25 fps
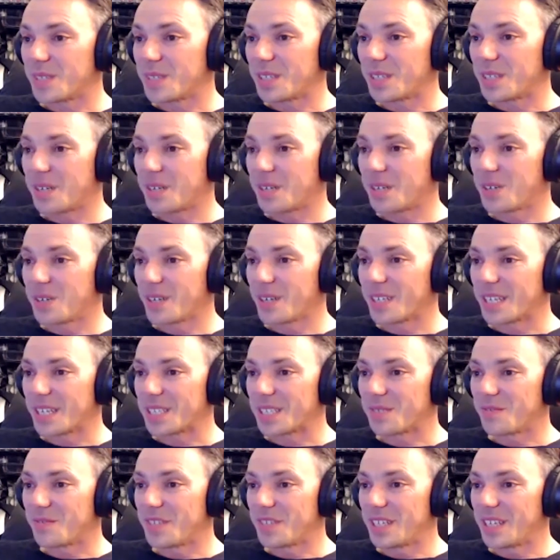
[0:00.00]
you know try and get
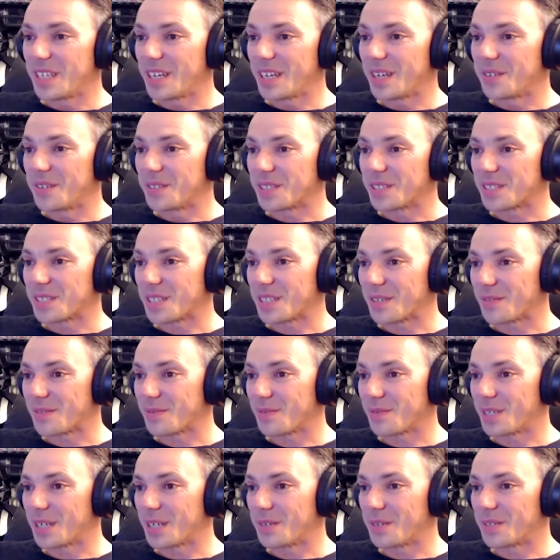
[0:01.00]
some video and stuff
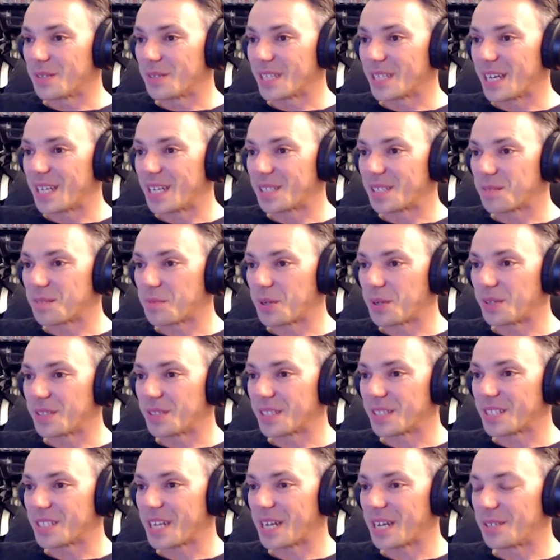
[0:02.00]
while i was there to put on
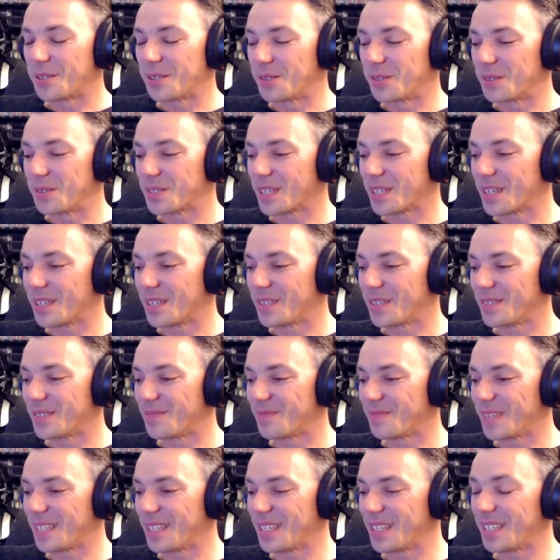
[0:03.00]
the channel so
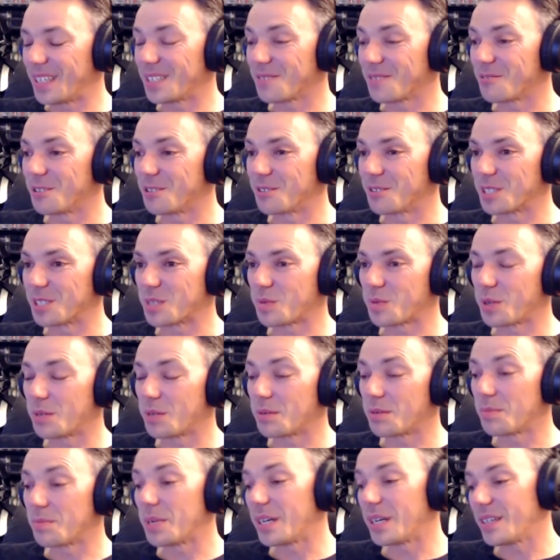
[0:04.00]
yeah. it is a real
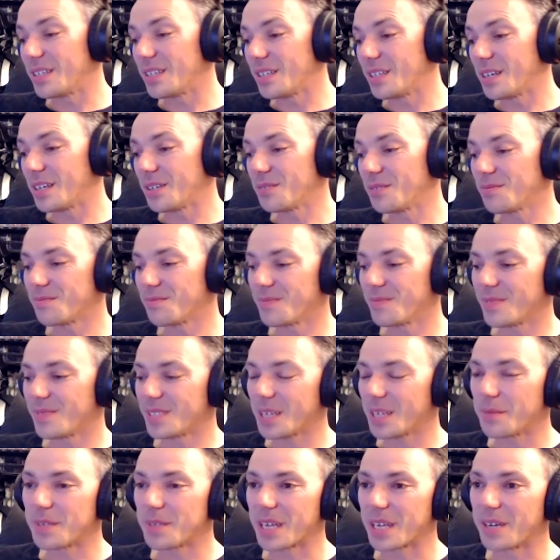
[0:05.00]
disappointment but you know
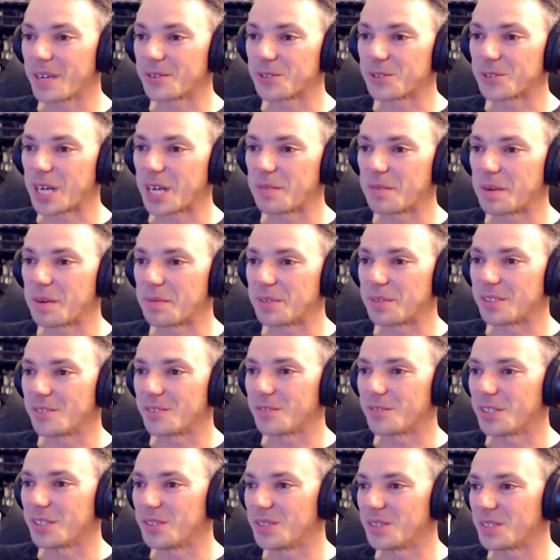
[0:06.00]
something else will come up in the
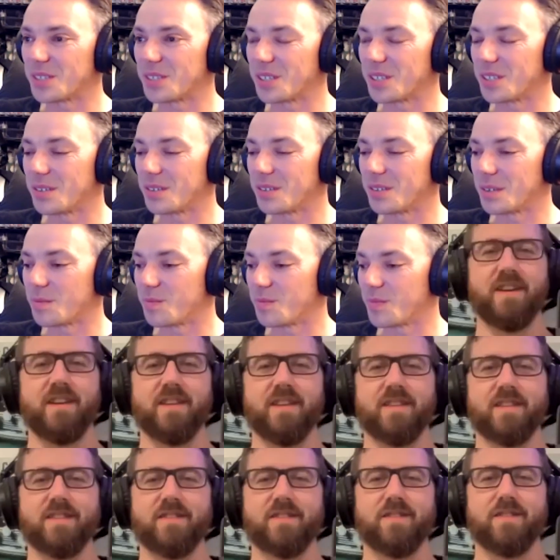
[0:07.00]
future yeah um,
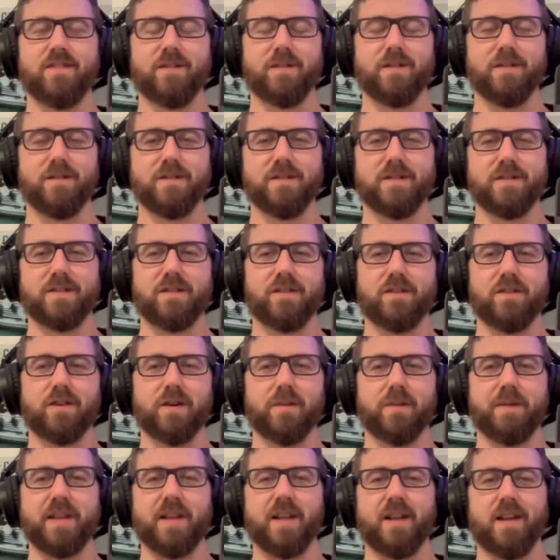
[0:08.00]
yeah i'm sure not, i'm not
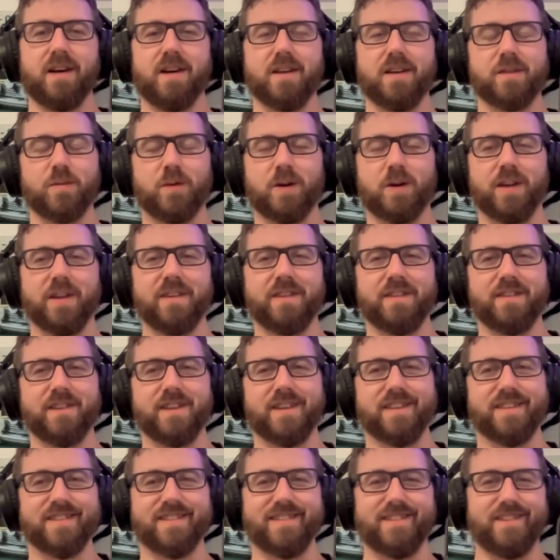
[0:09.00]
going to be the last one
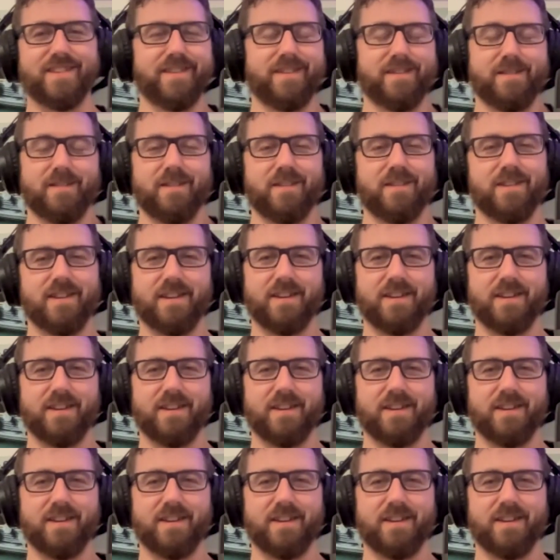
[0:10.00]
is it so no.